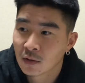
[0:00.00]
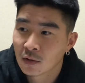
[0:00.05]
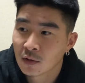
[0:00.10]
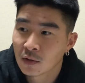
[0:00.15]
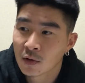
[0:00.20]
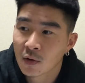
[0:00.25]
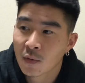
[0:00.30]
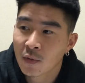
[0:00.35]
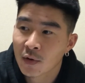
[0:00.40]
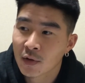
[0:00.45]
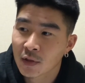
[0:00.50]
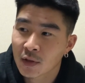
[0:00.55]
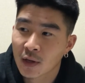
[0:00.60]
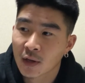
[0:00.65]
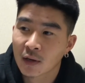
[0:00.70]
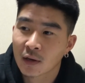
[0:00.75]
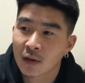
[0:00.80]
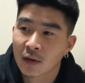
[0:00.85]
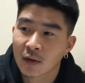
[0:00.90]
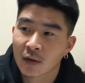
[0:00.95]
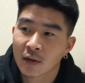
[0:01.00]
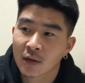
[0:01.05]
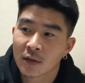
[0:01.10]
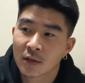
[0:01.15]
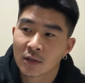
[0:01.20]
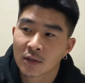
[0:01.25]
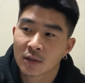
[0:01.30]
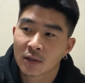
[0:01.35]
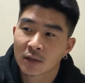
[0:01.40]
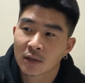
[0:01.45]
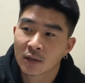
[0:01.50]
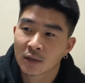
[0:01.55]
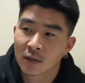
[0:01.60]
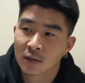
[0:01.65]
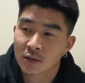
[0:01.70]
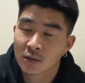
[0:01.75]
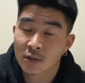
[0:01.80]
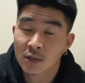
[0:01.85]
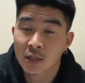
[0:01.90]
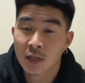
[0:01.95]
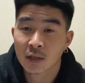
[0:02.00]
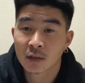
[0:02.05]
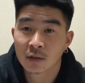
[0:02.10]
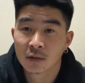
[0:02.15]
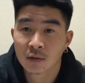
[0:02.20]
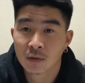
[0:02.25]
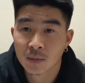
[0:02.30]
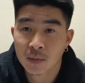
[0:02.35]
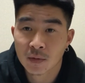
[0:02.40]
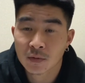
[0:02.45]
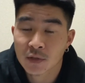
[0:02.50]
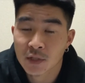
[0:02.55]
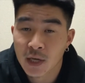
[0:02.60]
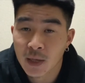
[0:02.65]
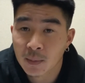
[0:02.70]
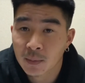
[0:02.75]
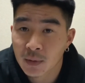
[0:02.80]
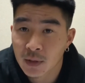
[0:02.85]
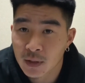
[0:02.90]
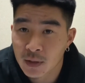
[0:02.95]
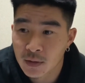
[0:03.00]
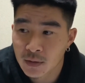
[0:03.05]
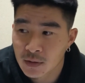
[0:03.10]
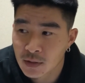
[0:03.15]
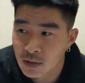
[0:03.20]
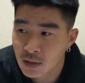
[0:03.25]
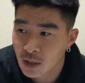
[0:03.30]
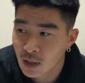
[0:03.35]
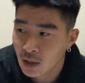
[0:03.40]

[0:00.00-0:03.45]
knowing that I can understand a little bit of Japanese